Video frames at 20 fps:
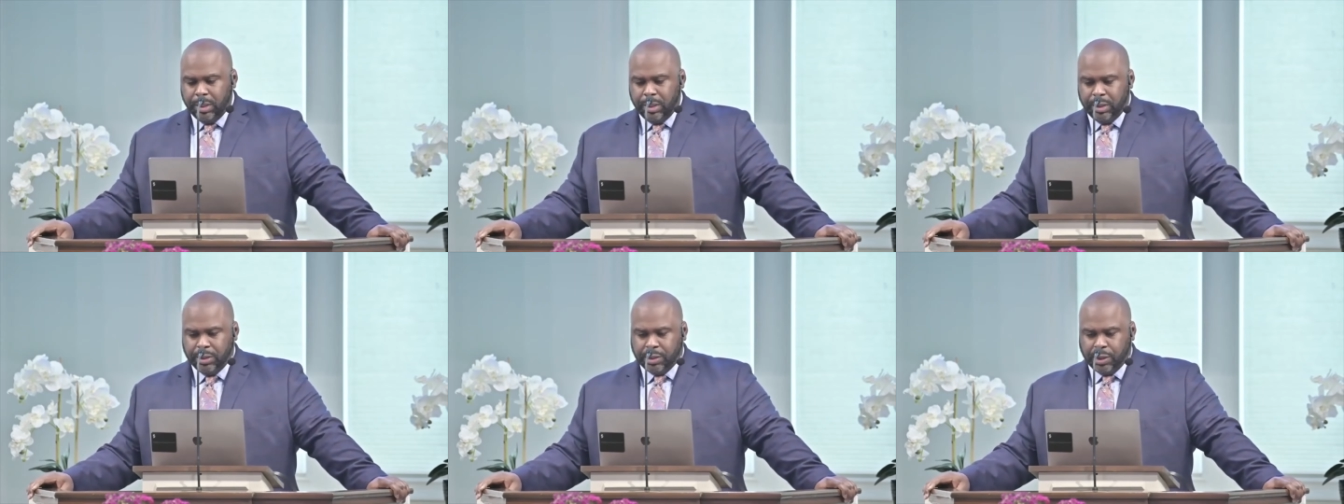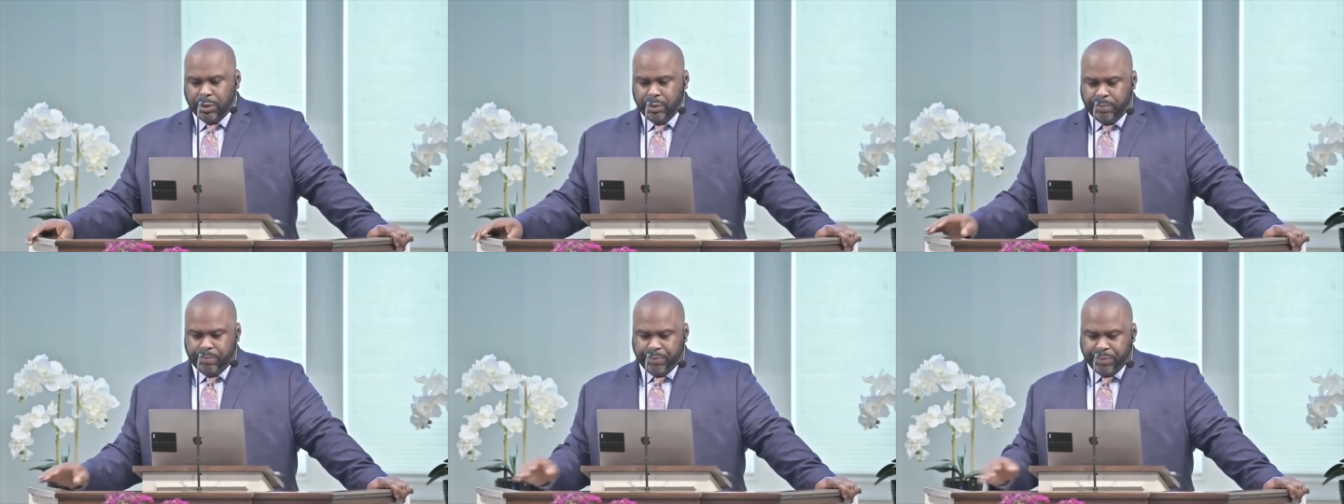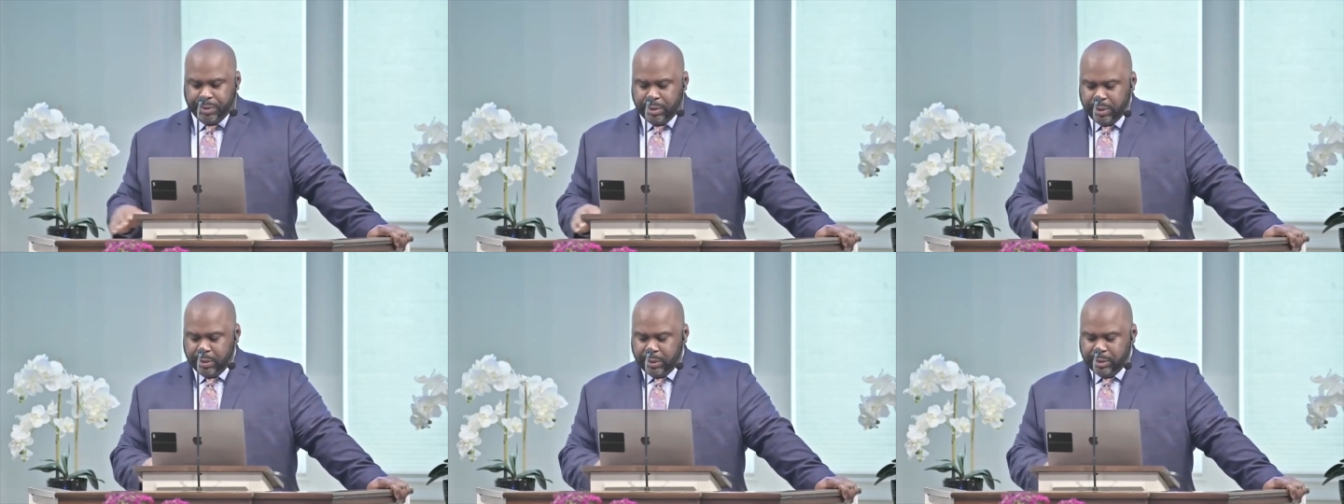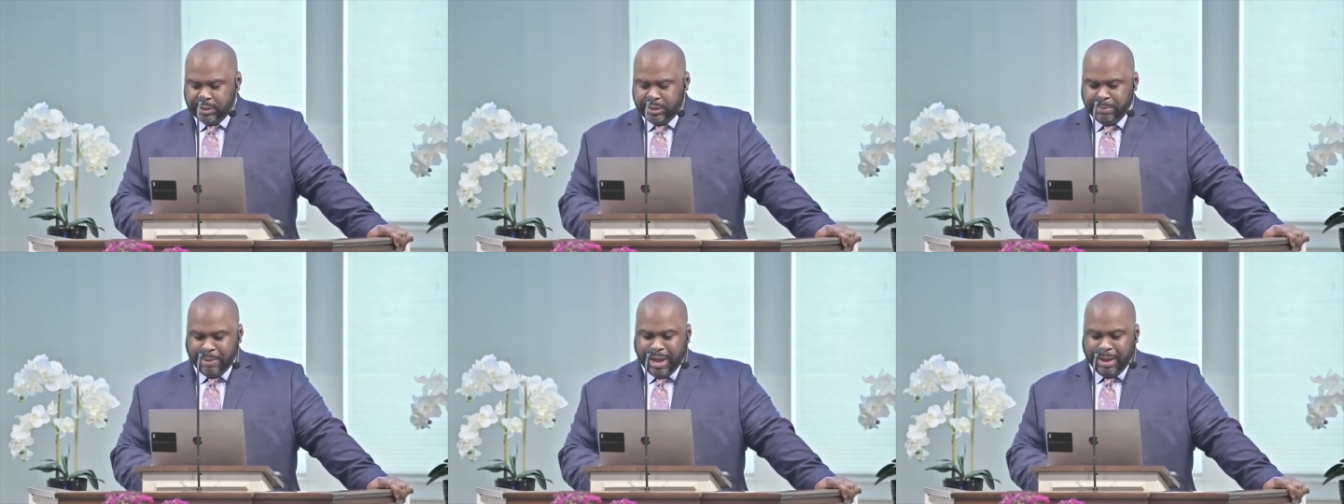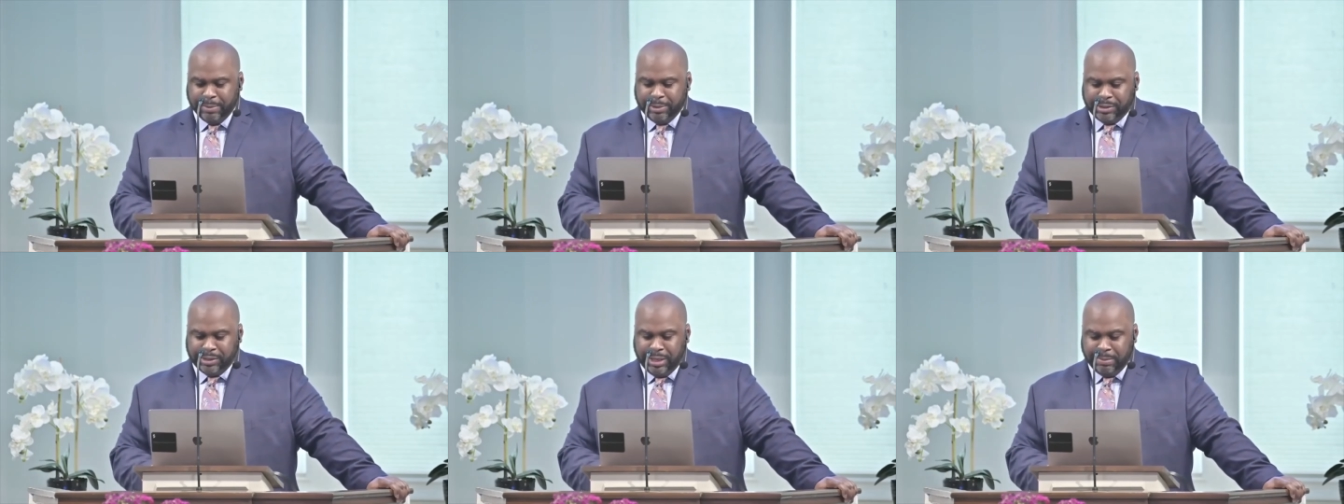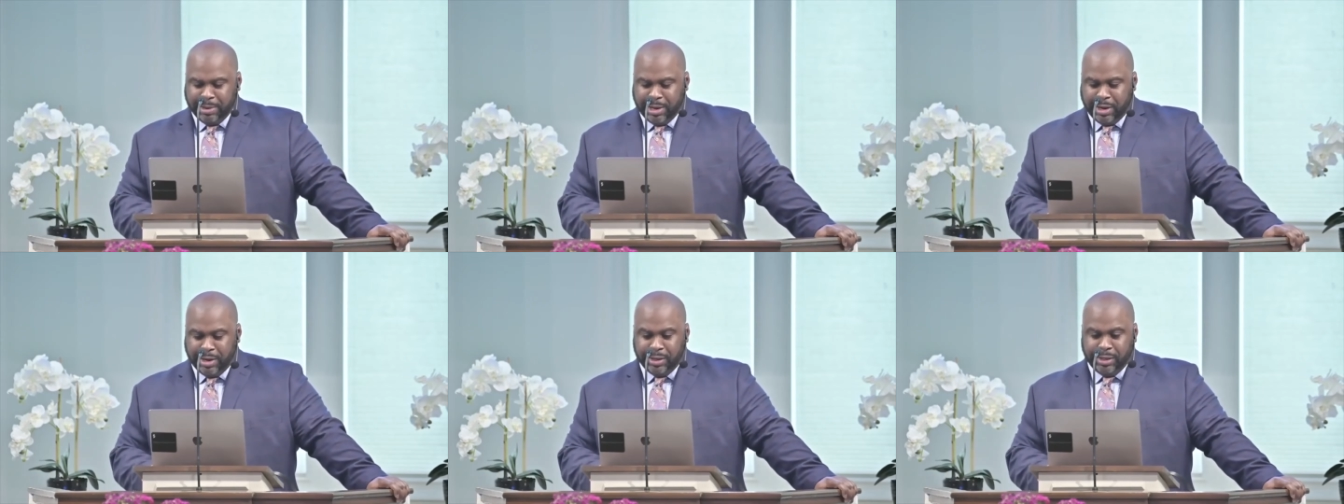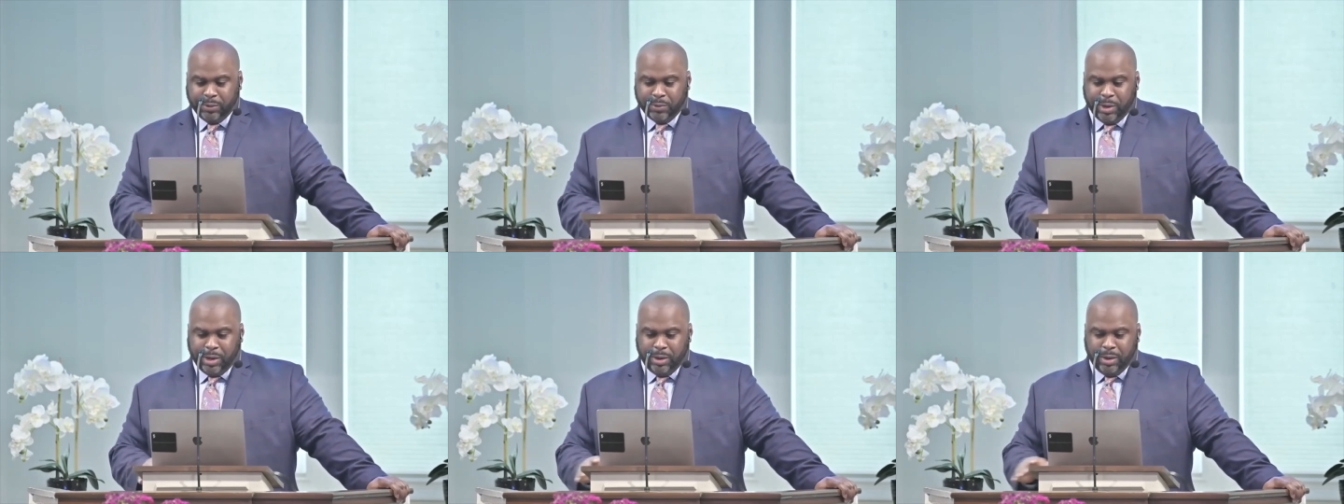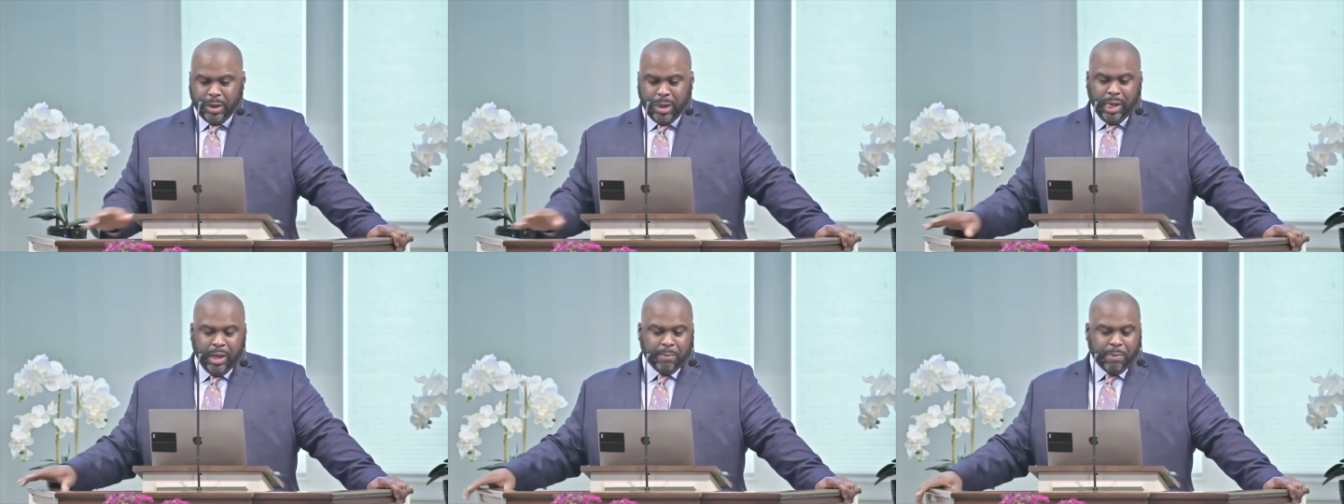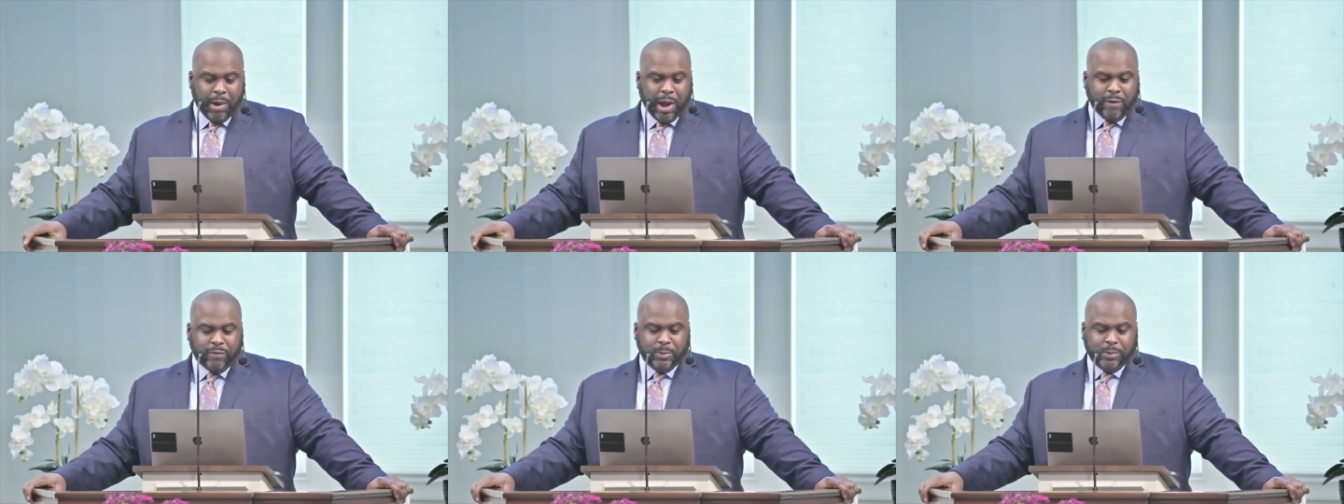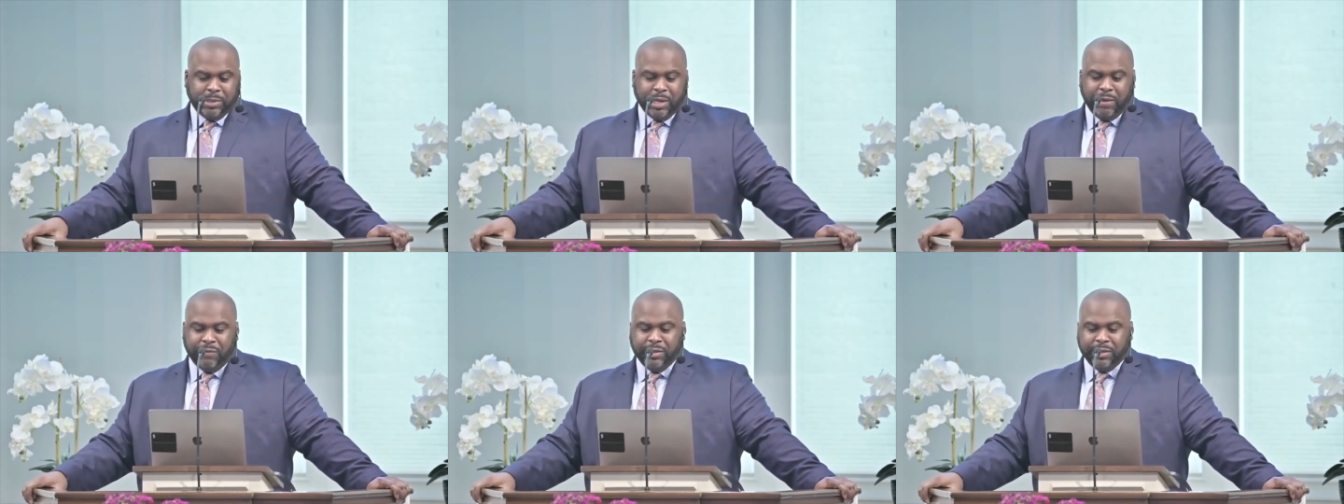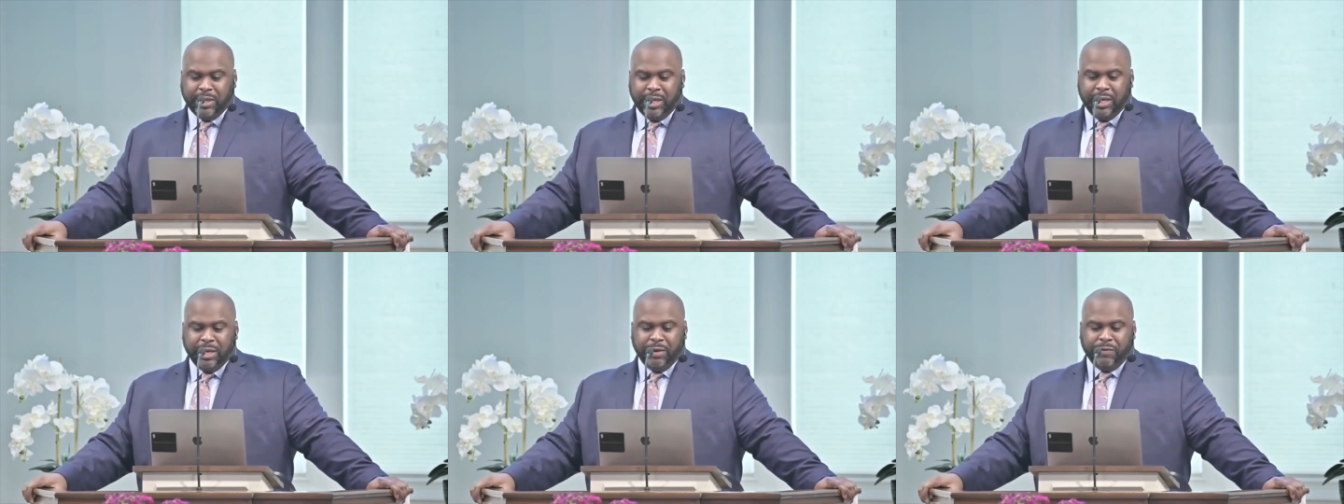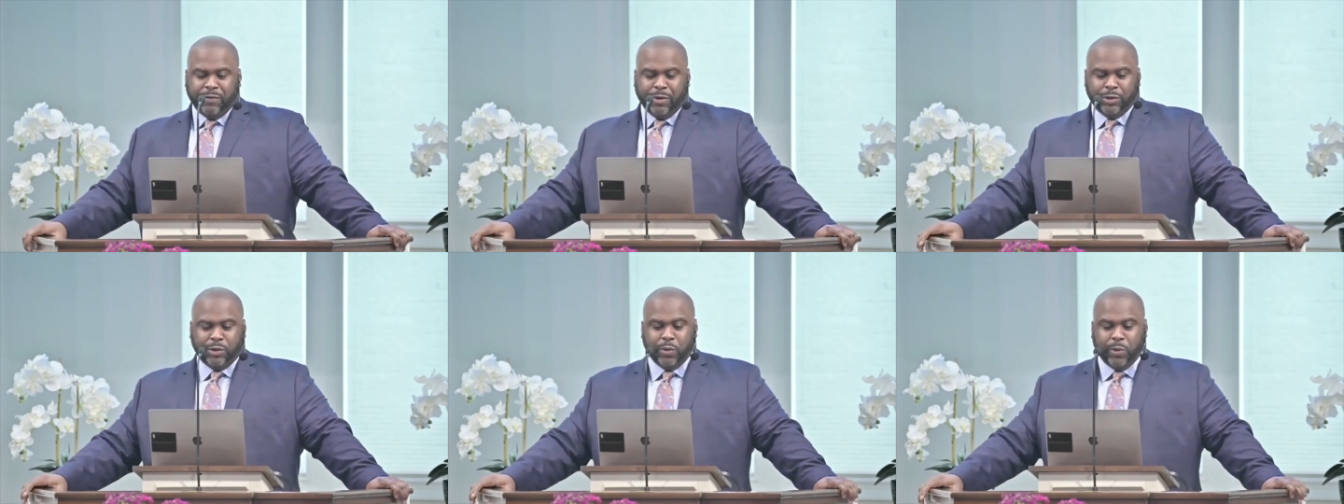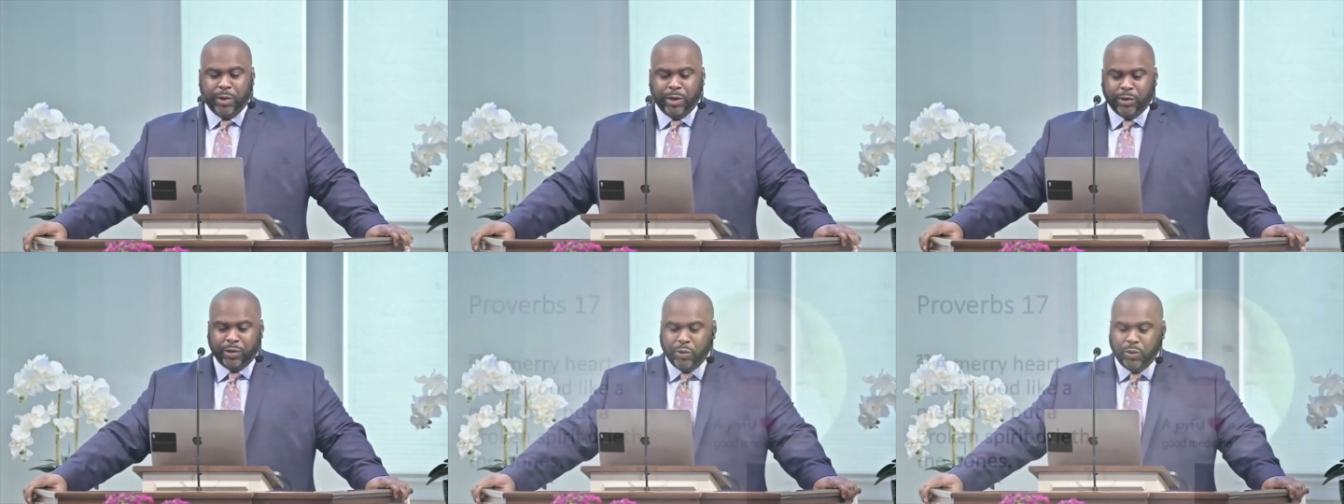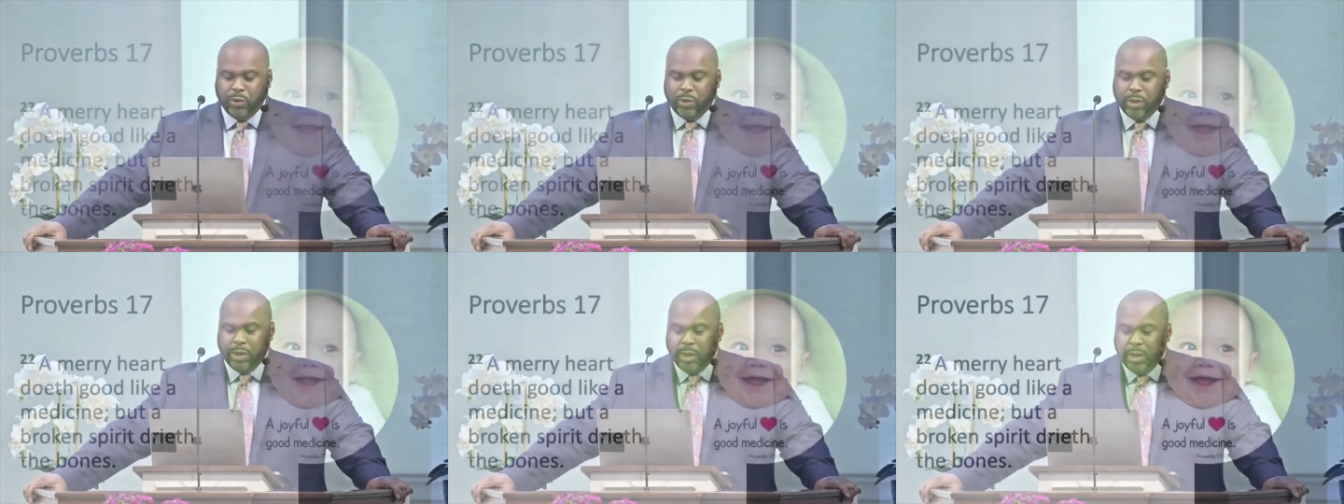So, what does the Bible say about all this? Well, Proverbs 17 and verse 22,